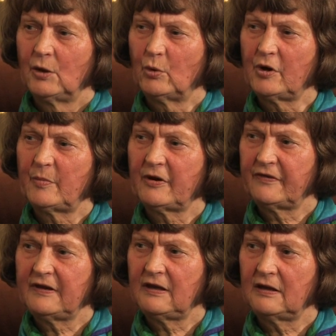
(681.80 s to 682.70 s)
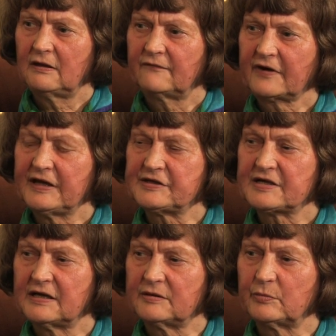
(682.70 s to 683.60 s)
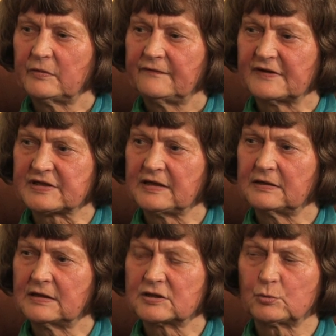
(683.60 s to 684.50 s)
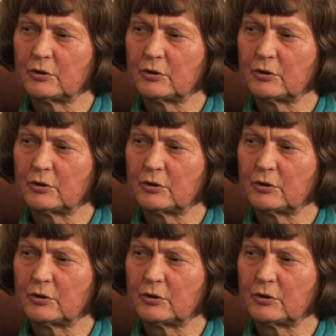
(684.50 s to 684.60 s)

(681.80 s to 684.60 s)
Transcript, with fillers: What about the free time facilities?